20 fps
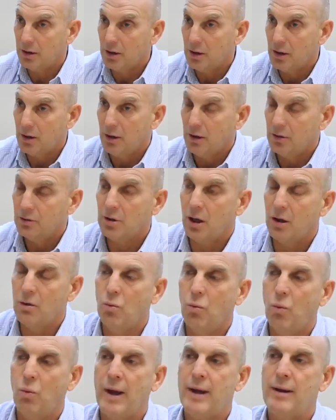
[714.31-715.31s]
Right.
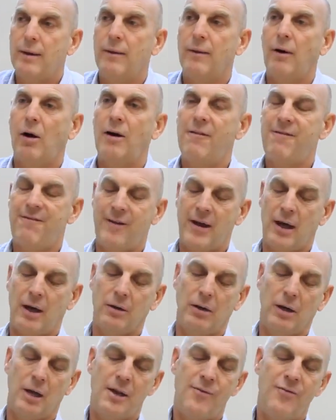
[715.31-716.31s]
So when I
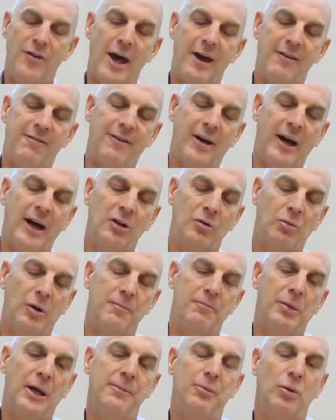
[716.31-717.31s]
found in that phase
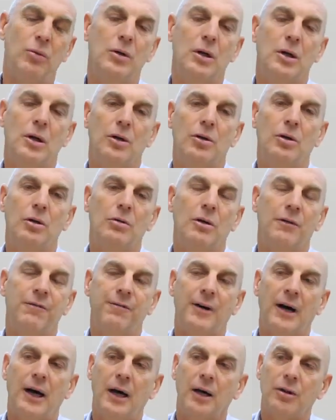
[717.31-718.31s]
when people do a
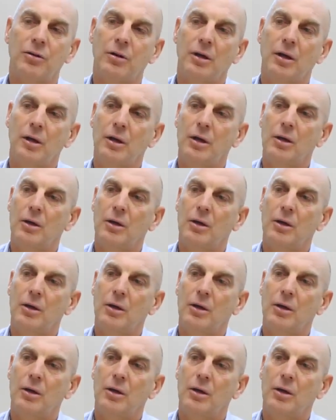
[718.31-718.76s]
fast